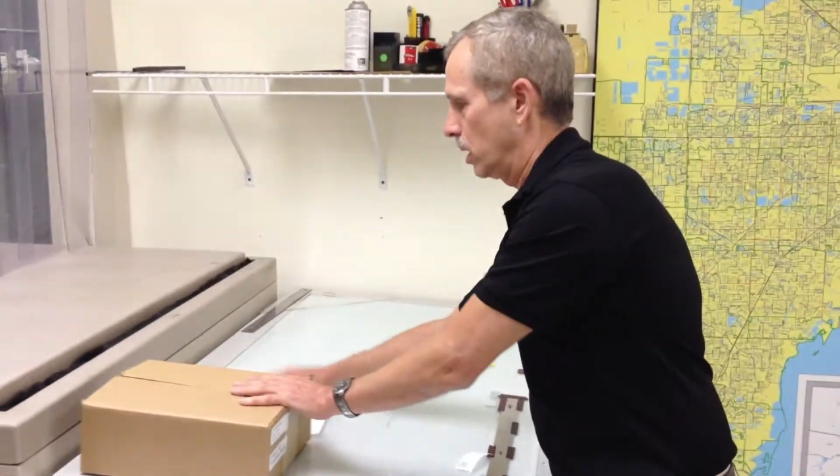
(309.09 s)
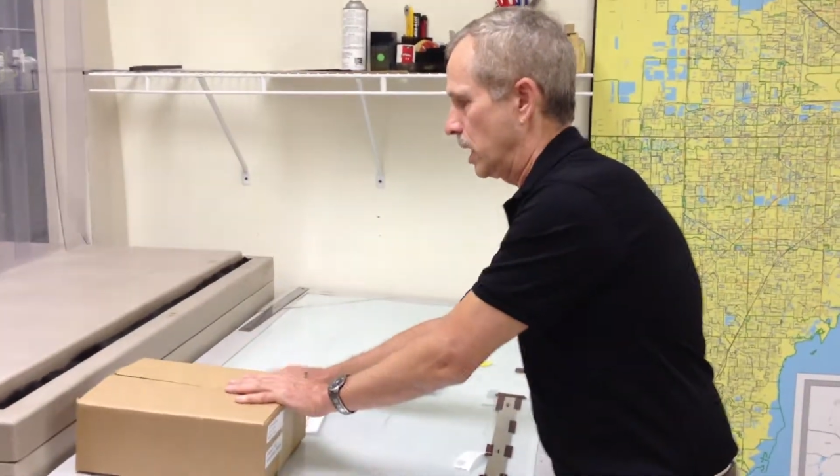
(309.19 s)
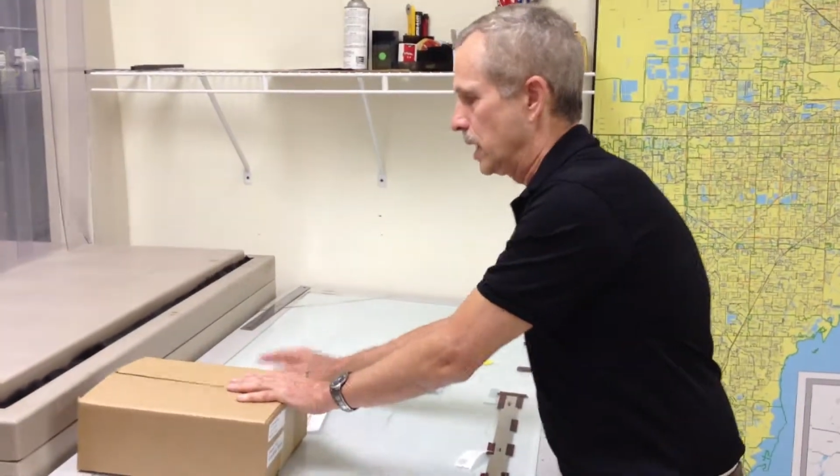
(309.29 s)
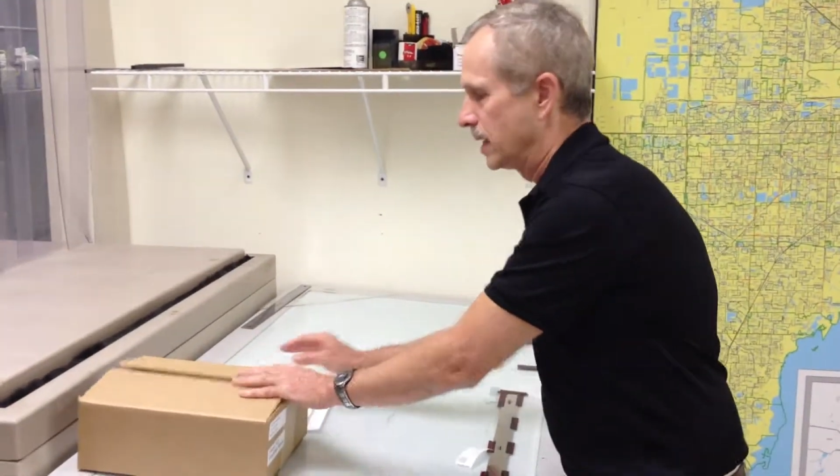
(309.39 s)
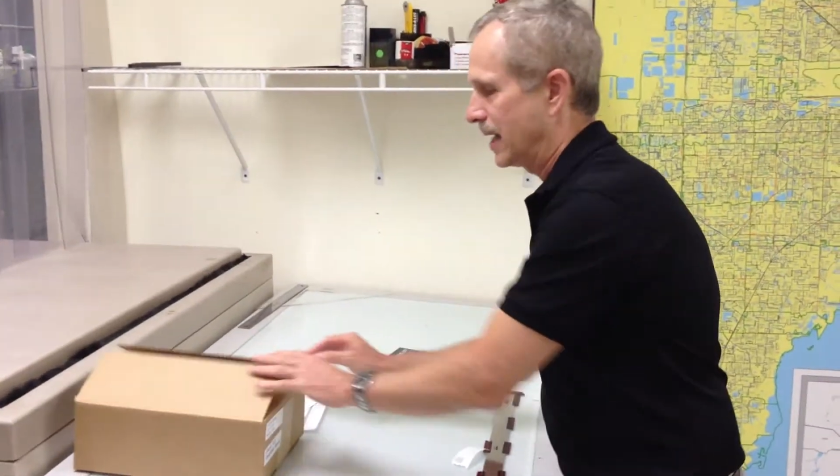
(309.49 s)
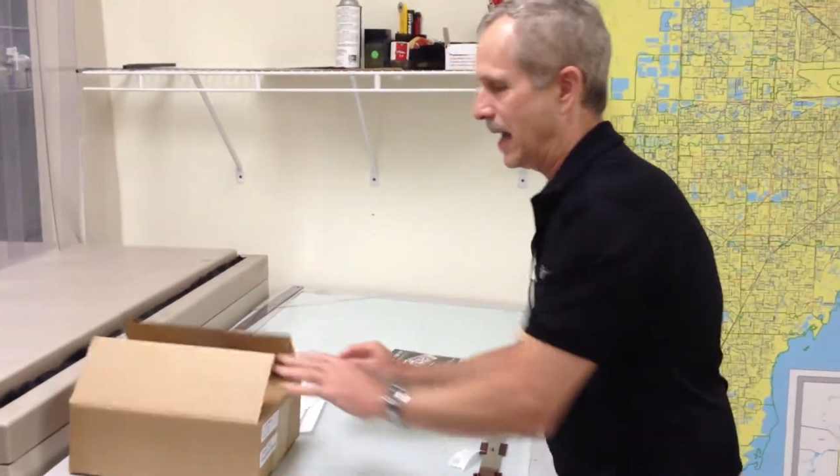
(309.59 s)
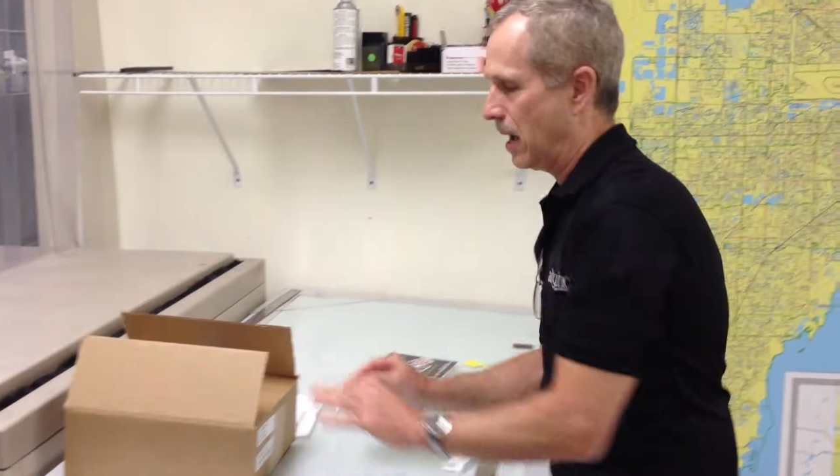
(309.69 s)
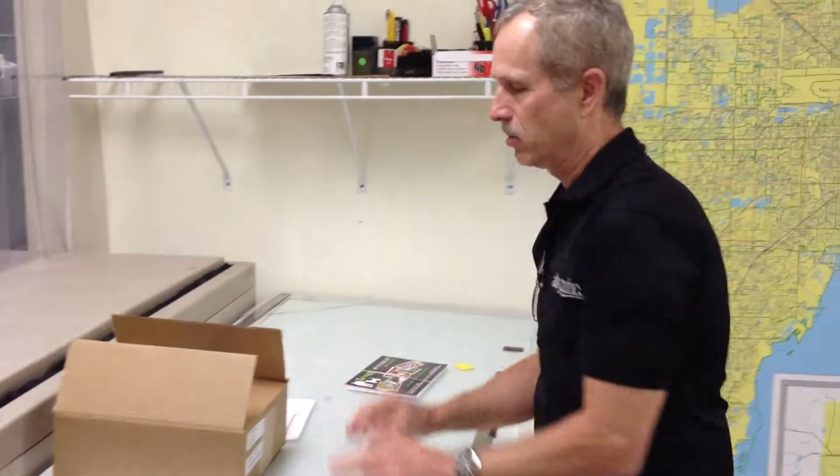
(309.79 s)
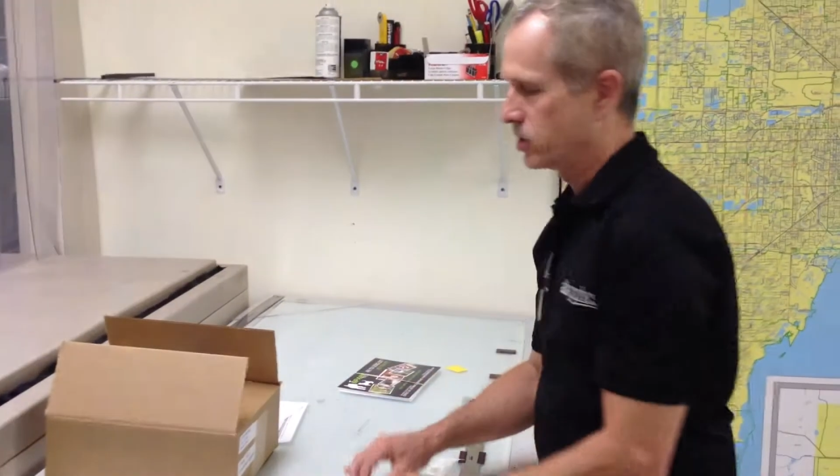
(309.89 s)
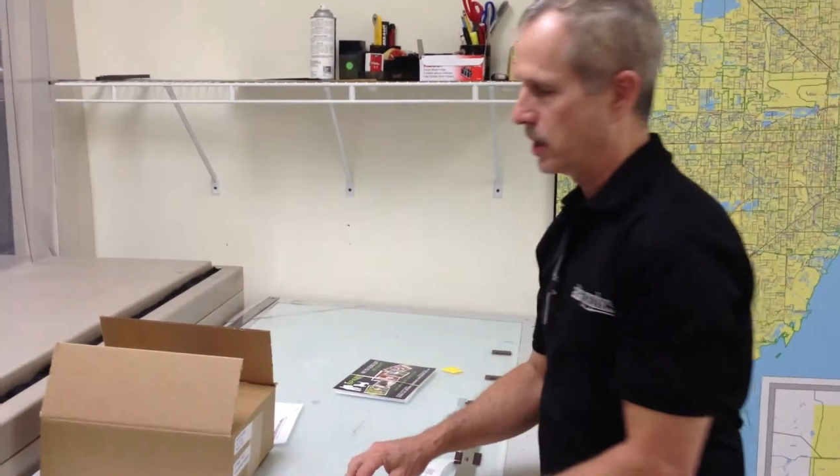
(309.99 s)
in
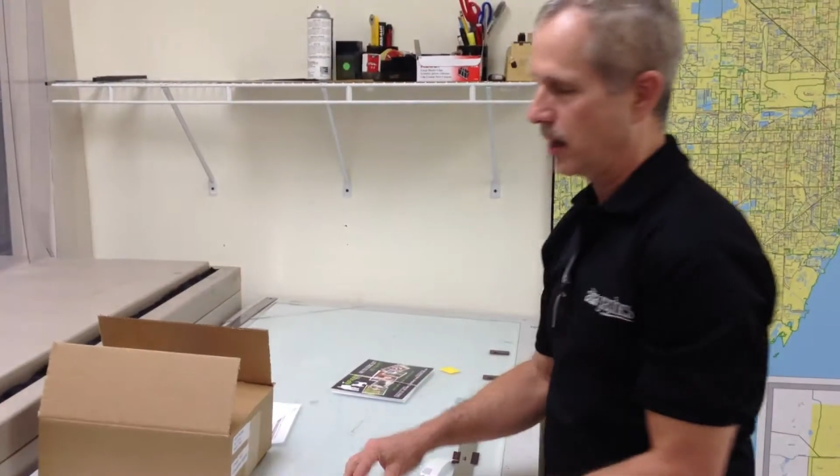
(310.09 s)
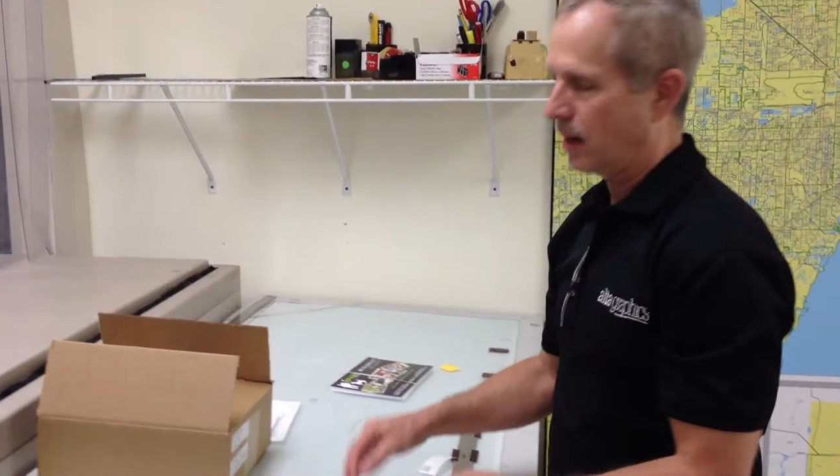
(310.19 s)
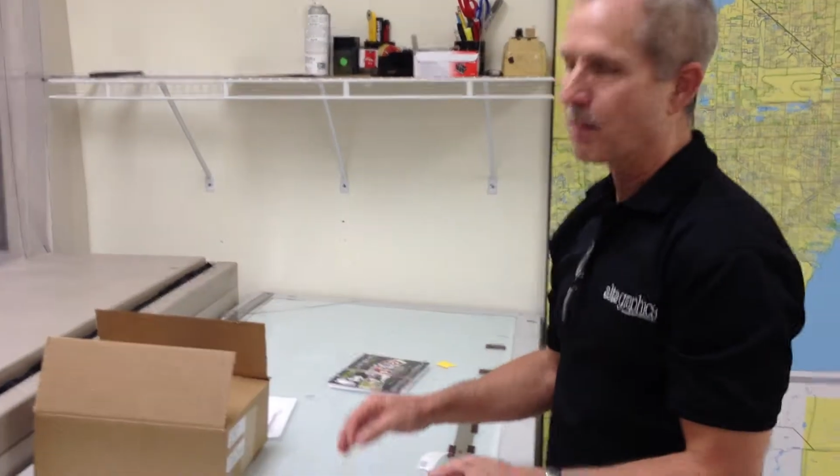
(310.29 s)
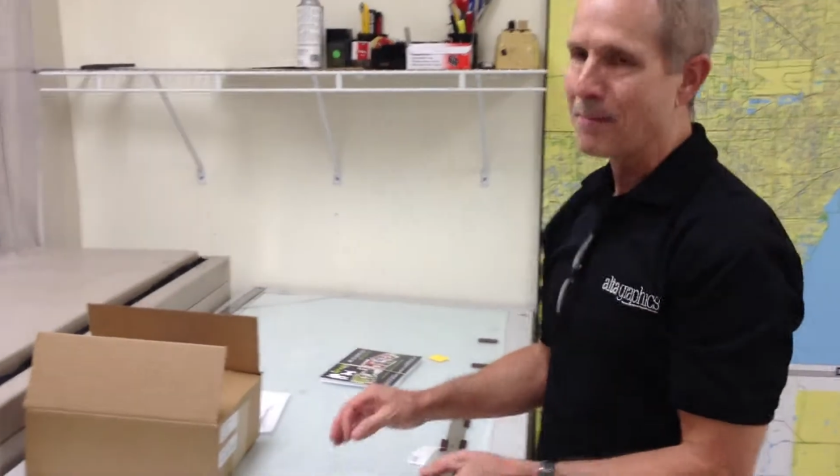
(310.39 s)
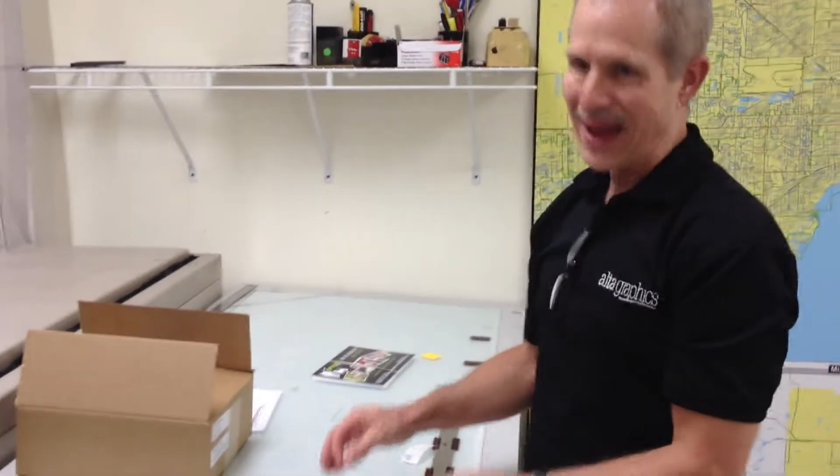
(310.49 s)
counting and